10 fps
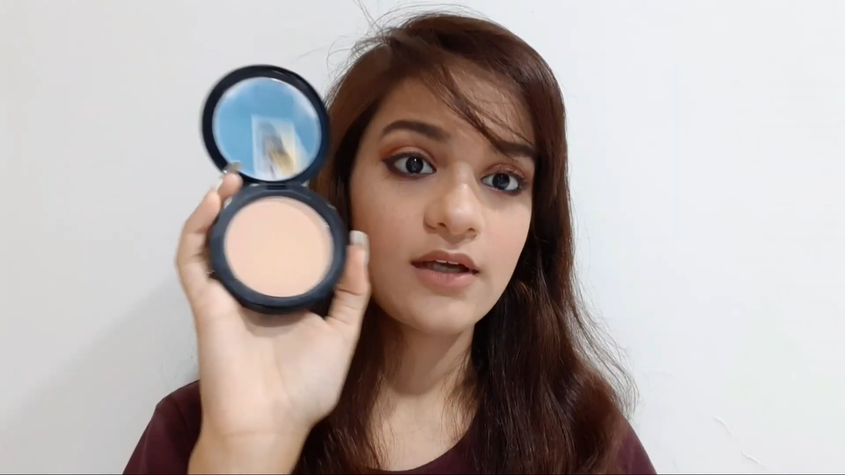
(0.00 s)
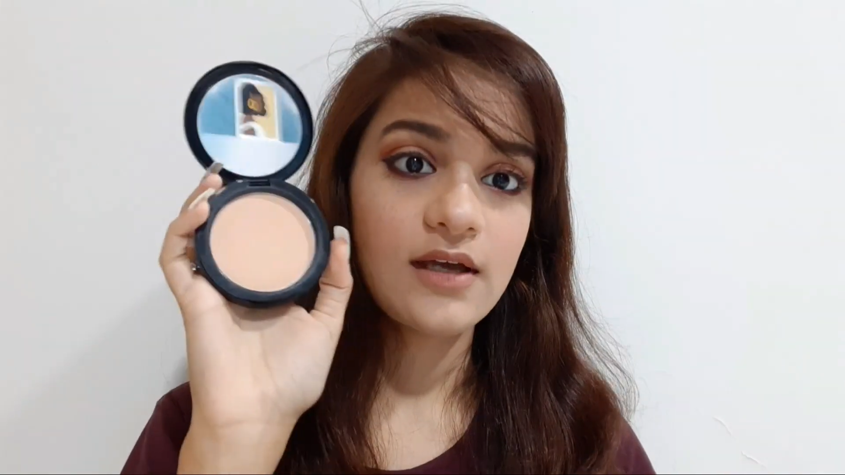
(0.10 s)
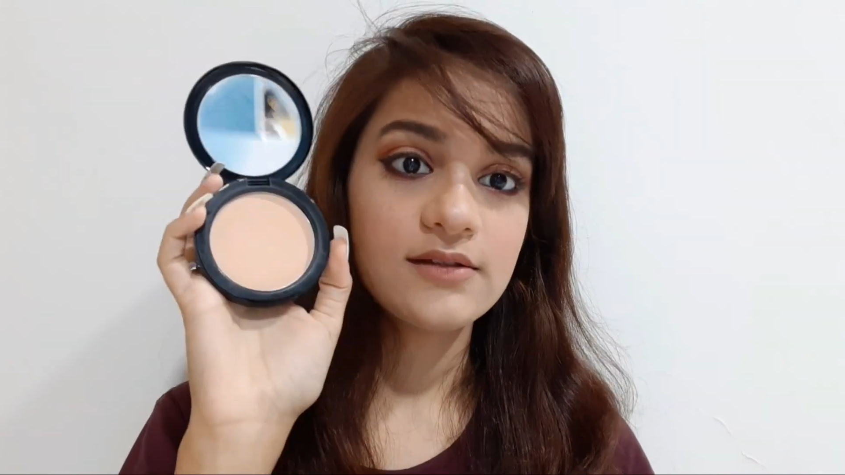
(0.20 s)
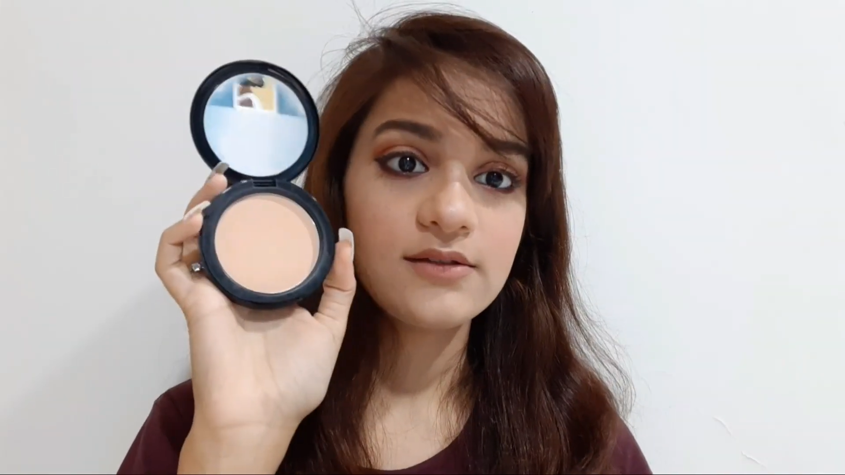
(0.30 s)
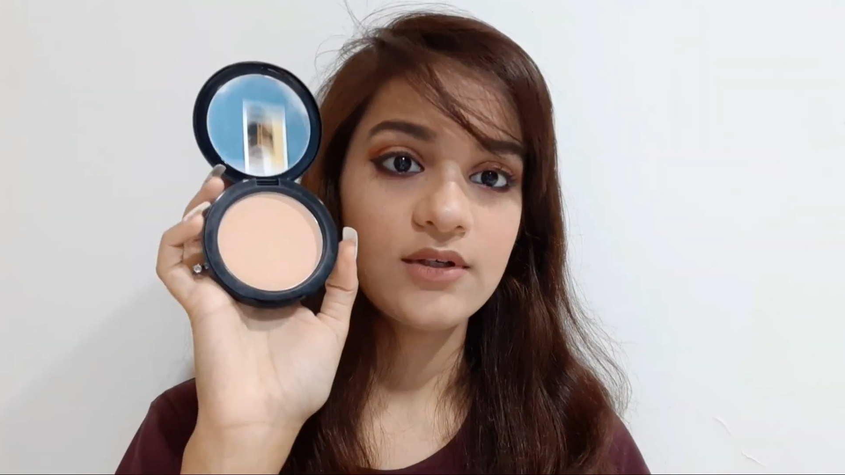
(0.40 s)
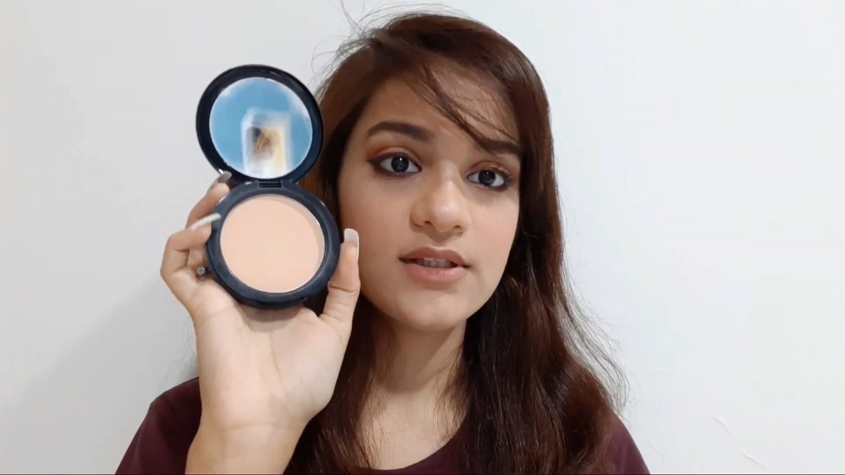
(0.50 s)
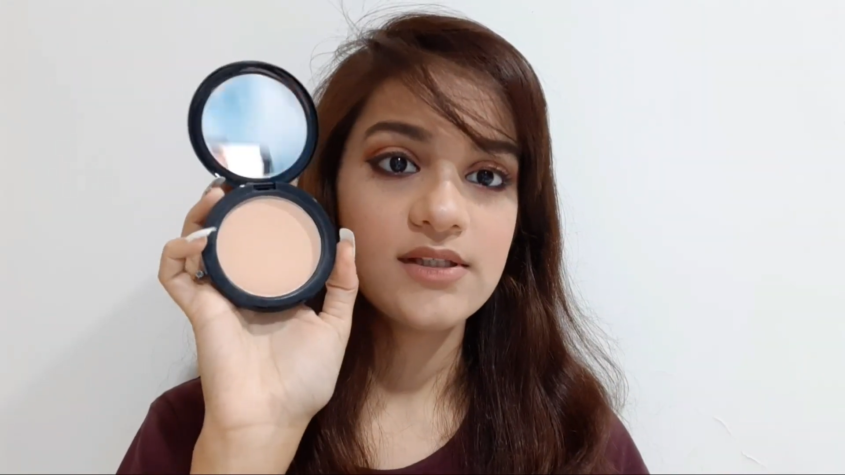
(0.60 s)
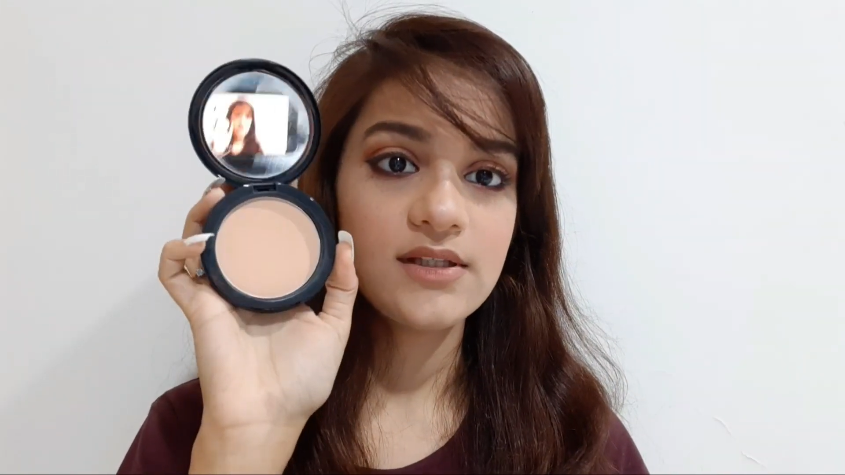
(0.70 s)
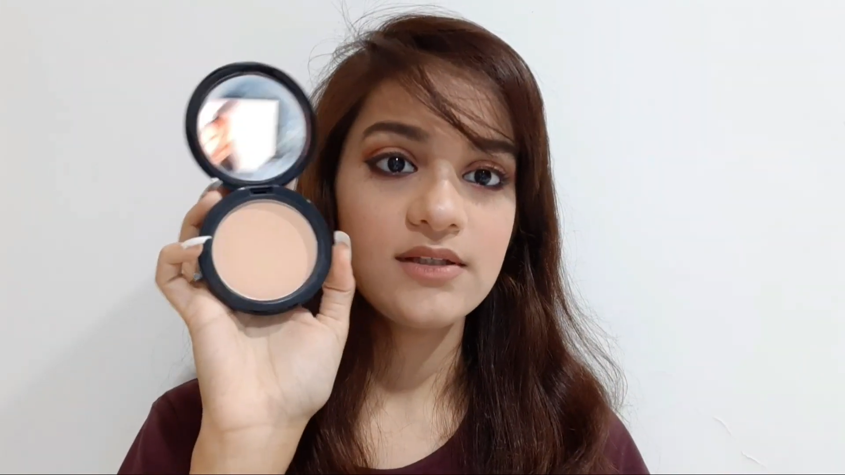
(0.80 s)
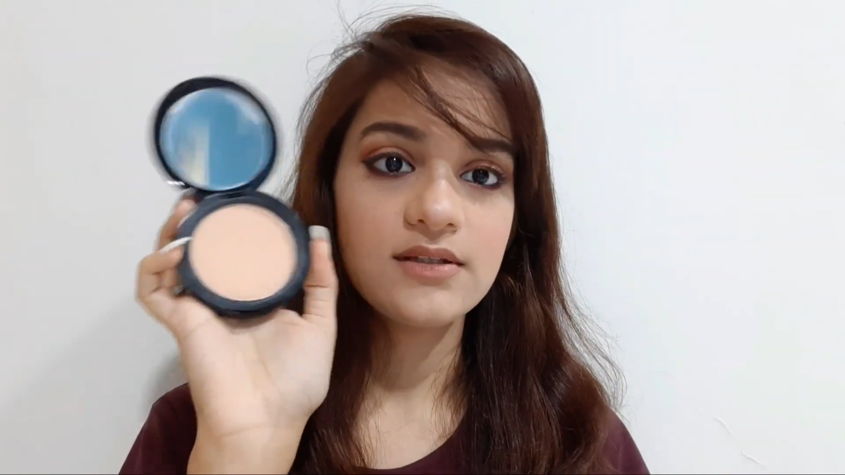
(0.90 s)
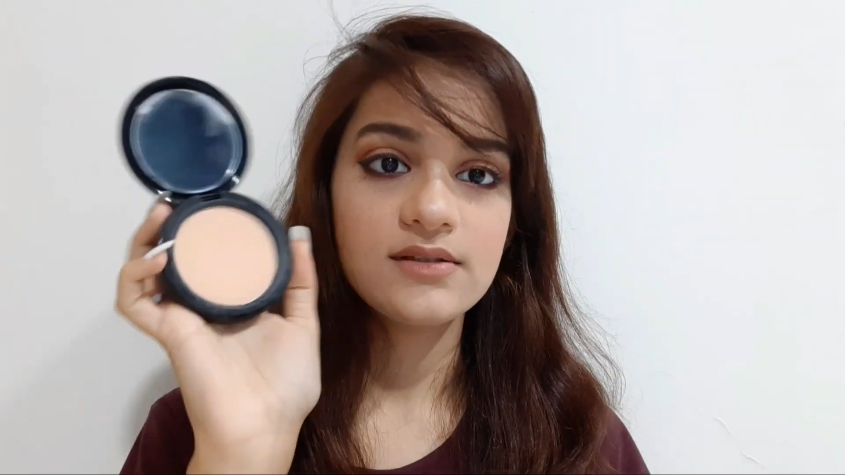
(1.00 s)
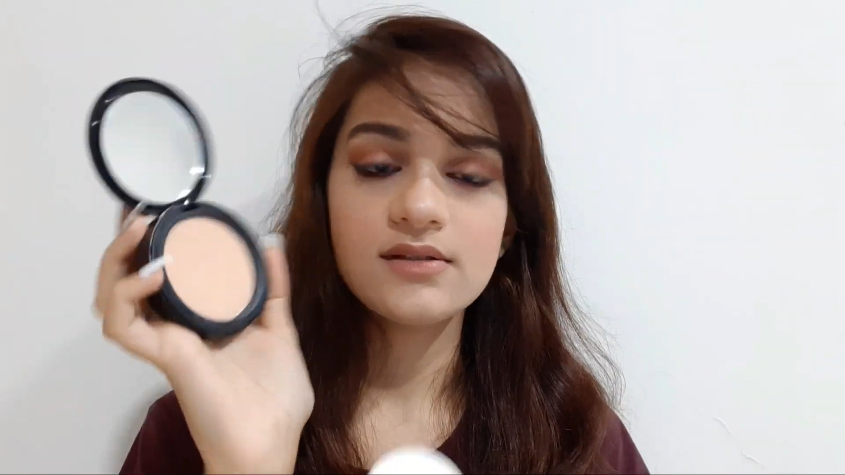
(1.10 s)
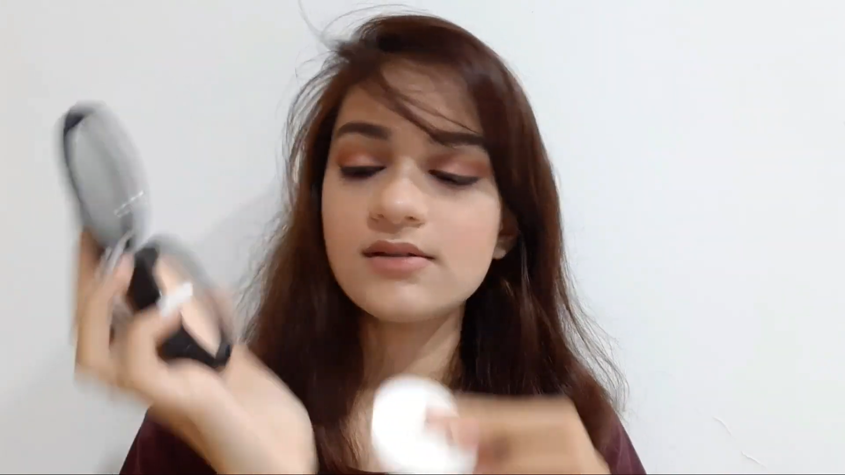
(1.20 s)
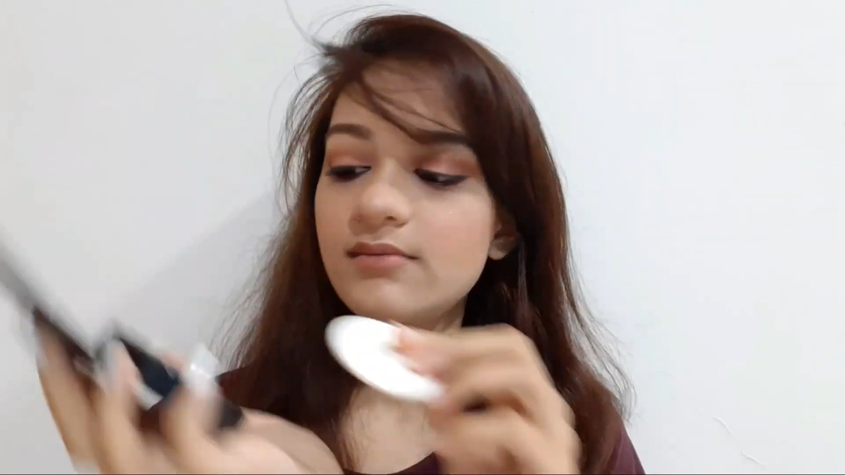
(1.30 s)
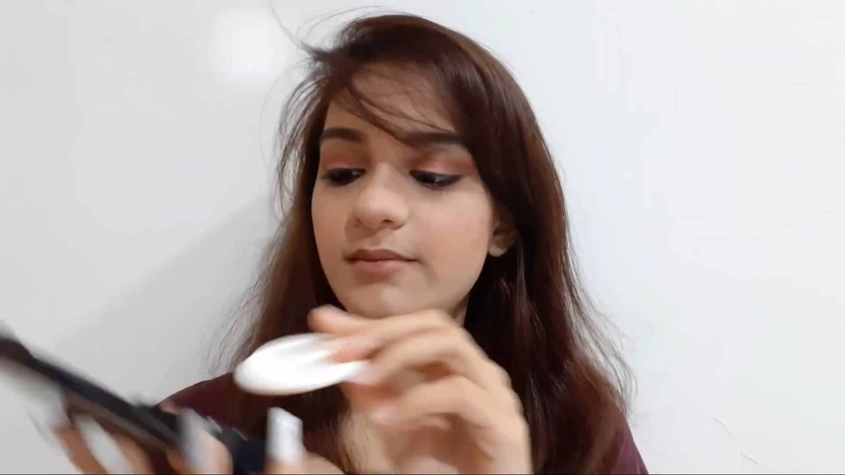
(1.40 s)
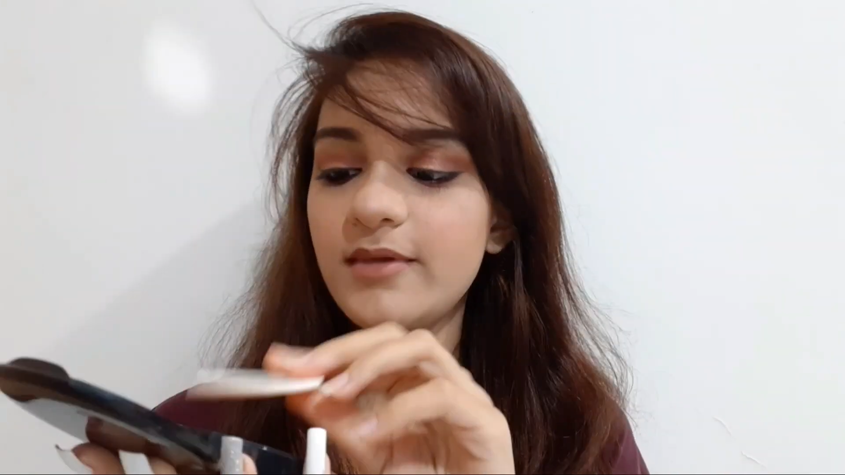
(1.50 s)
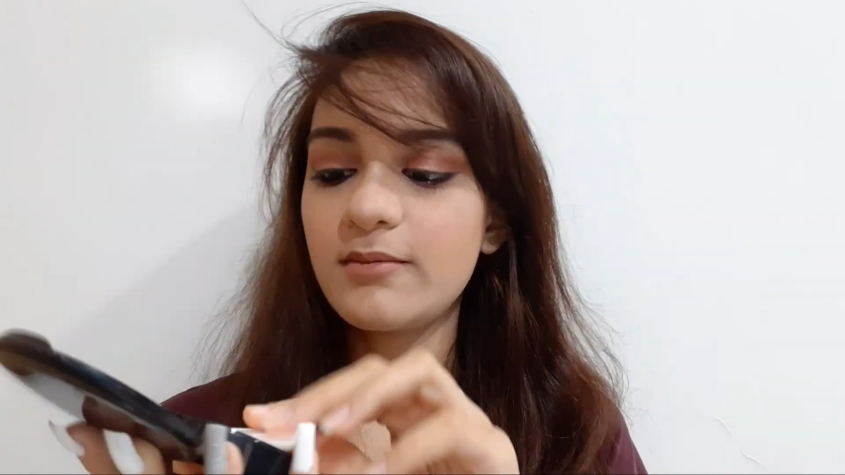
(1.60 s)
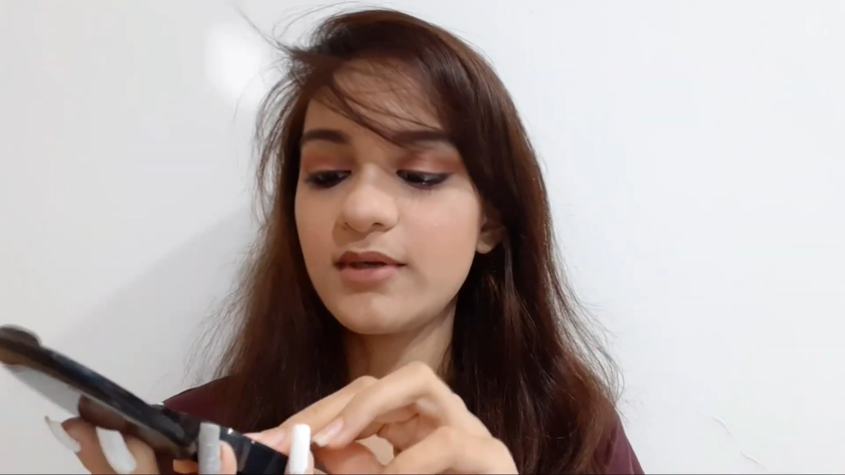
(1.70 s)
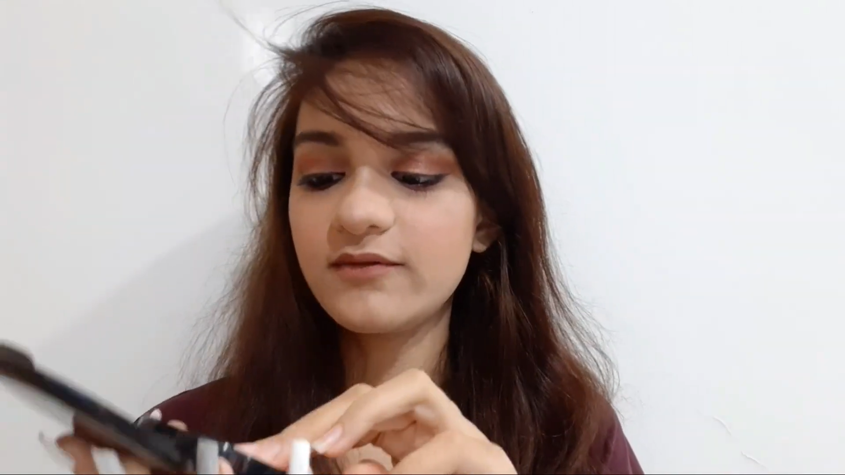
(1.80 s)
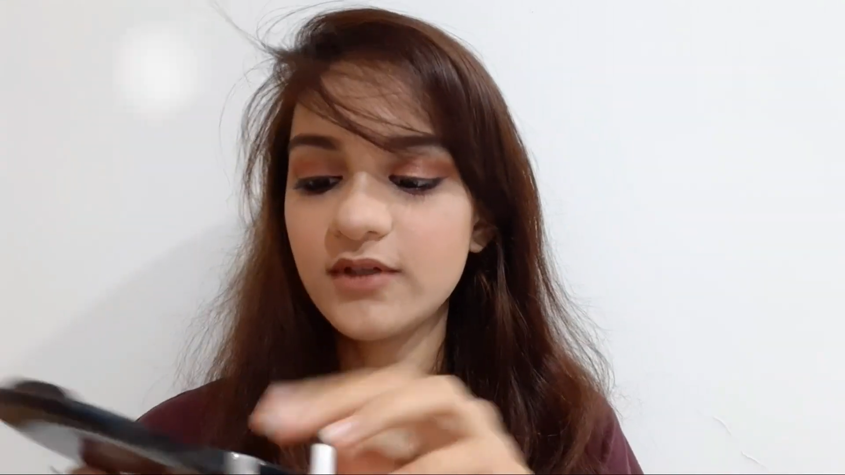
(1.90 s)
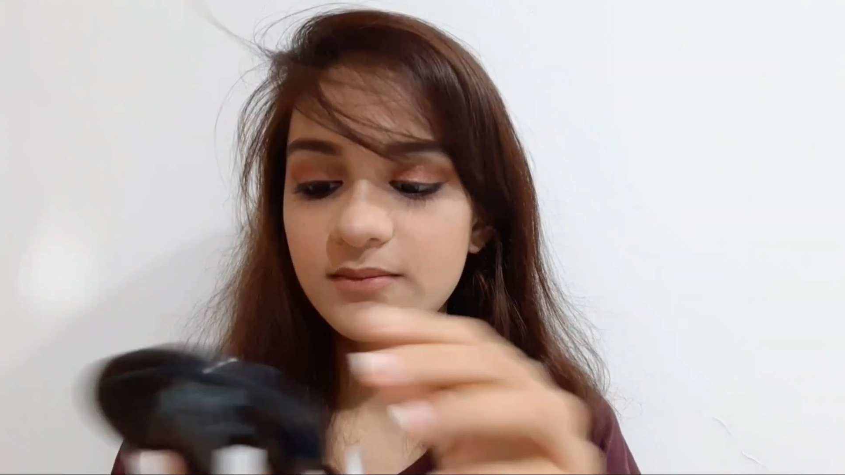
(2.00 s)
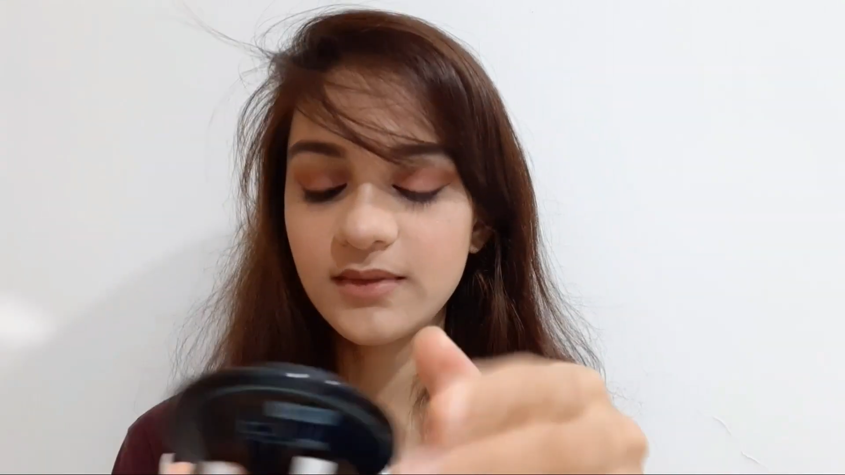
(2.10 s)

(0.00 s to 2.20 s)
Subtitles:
As you can see, this is my Maybelline Fit